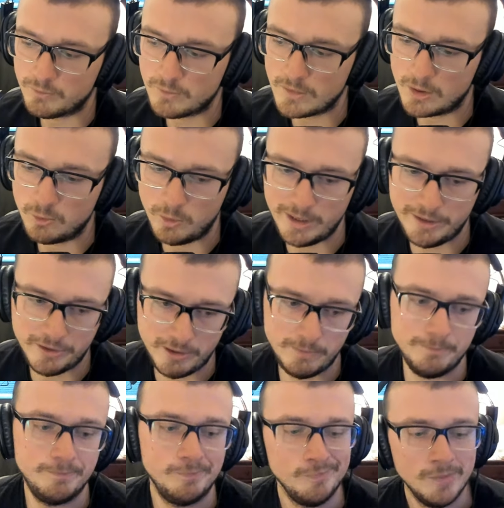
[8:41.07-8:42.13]
with
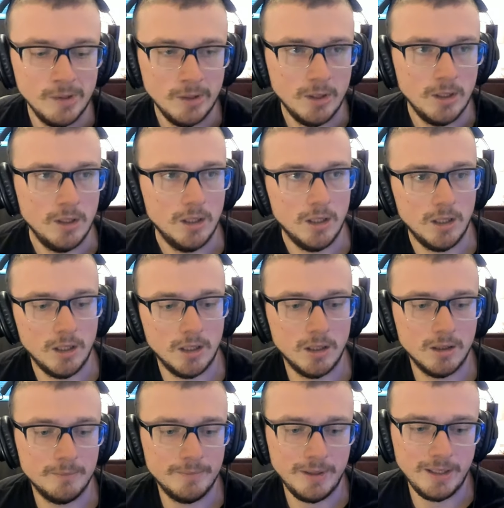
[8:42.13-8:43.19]
it.
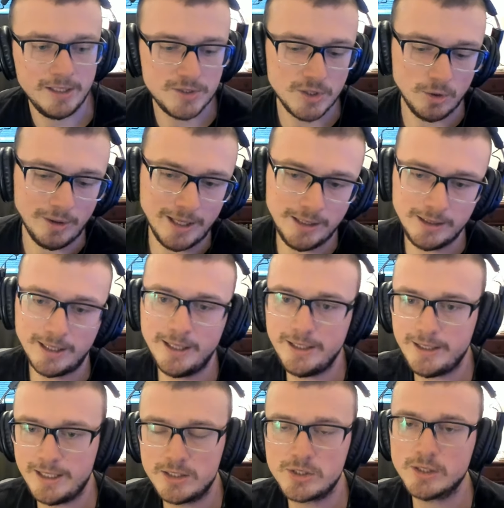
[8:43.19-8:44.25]
And so I
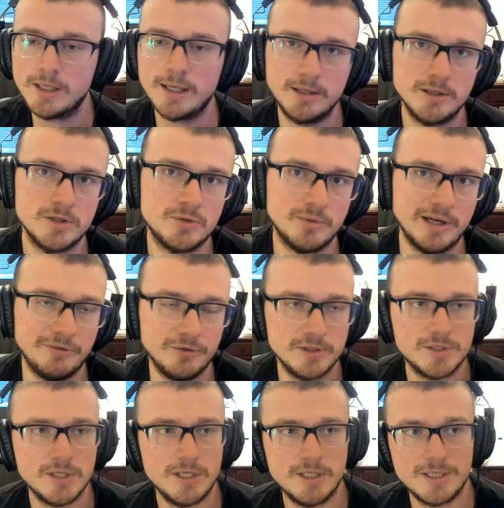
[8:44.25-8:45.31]
catch a lot of those
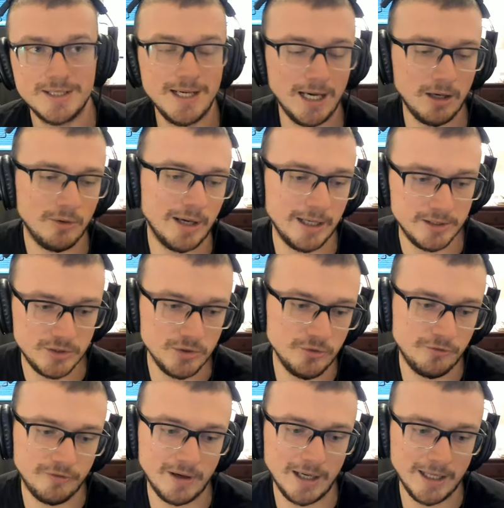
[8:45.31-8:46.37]
references. Now, I do
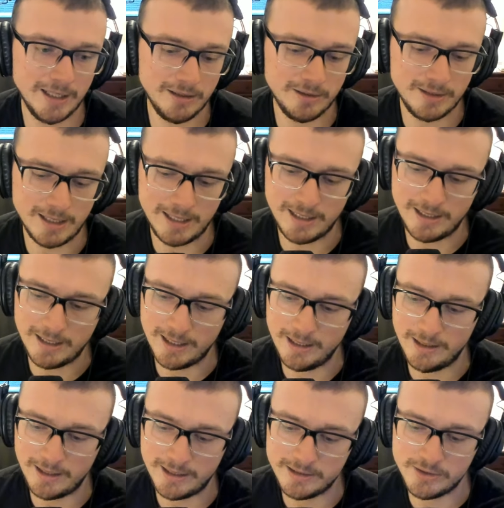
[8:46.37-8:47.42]
find that
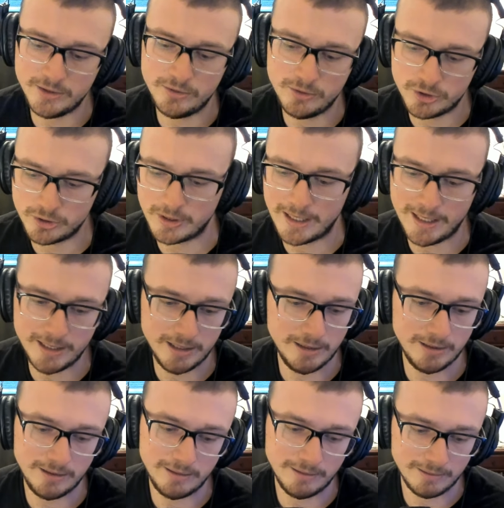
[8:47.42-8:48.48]
I do
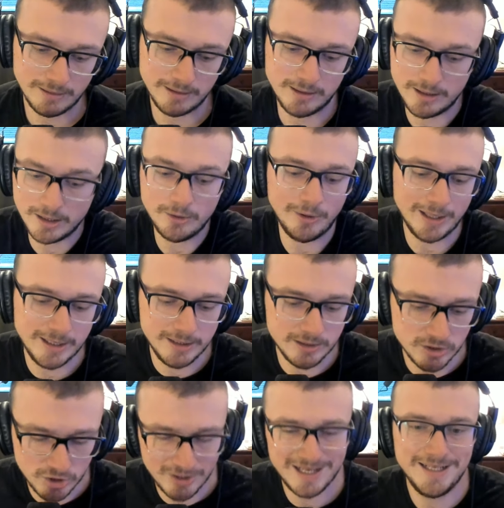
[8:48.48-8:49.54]
try, you know, I
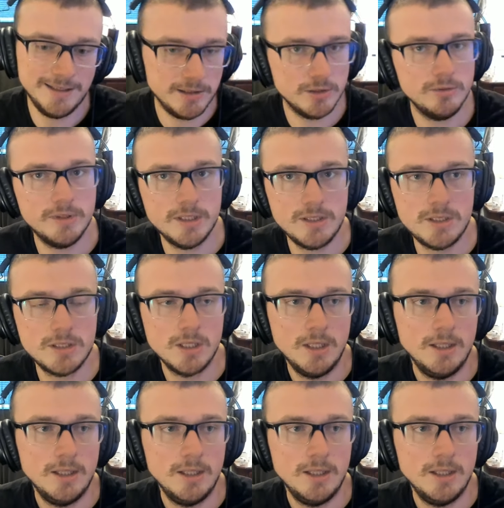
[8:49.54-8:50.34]
didn't try to do this,